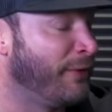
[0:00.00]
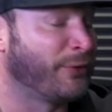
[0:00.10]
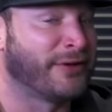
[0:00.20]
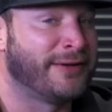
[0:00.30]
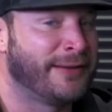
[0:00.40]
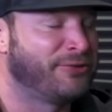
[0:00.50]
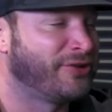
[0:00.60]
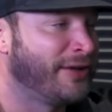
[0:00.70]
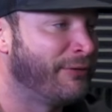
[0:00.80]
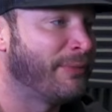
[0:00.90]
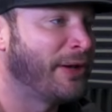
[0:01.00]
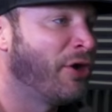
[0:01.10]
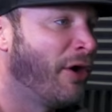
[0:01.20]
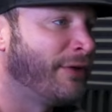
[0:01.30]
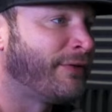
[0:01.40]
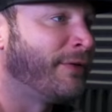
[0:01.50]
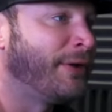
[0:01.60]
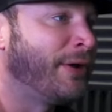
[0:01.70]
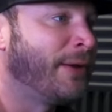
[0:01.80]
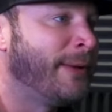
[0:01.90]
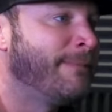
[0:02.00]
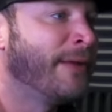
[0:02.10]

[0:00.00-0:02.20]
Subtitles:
wasn't a dipshit, he would have been gonzo. You know what I mean?